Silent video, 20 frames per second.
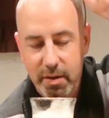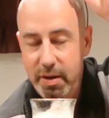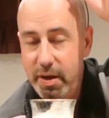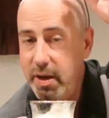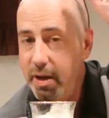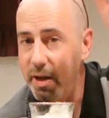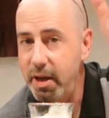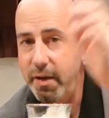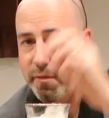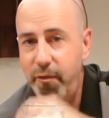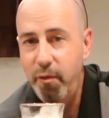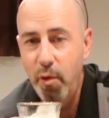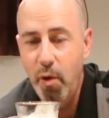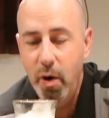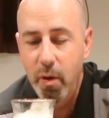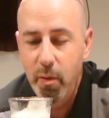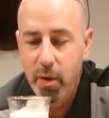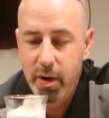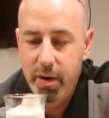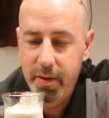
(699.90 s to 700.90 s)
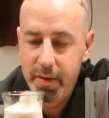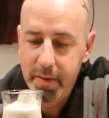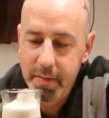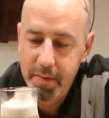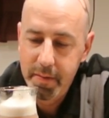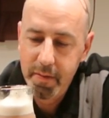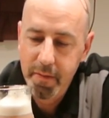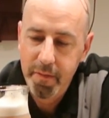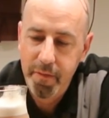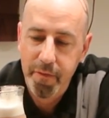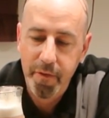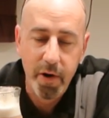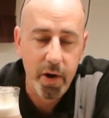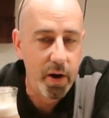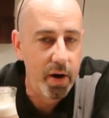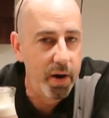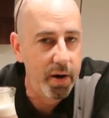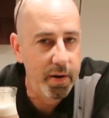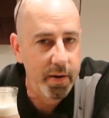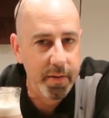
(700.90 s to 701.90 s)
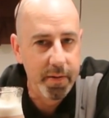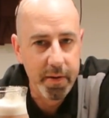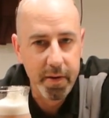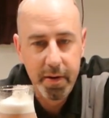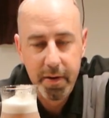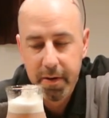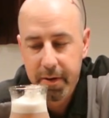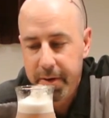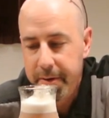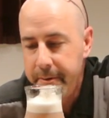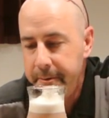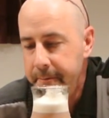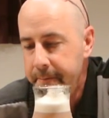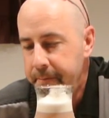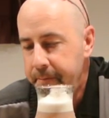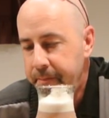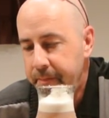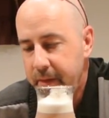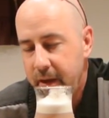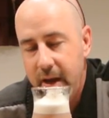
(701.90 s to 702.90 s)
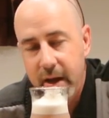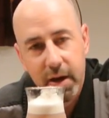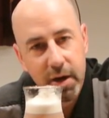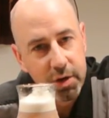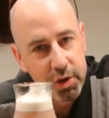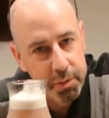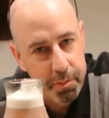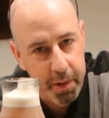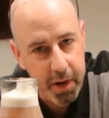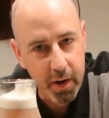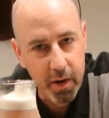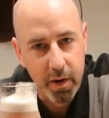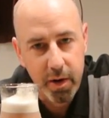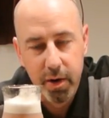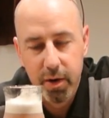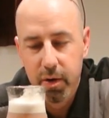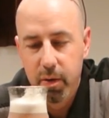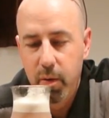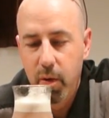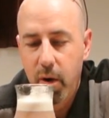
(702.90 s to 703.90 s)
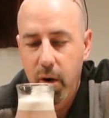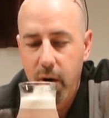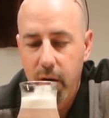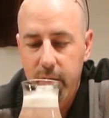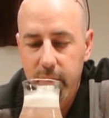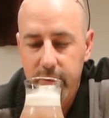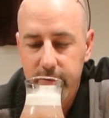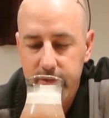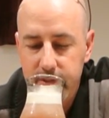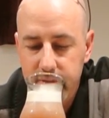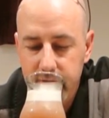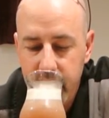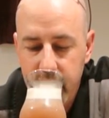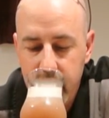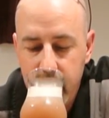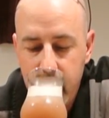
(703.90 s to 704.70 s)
Tiki forward, fun, in the spirit of New Orleans.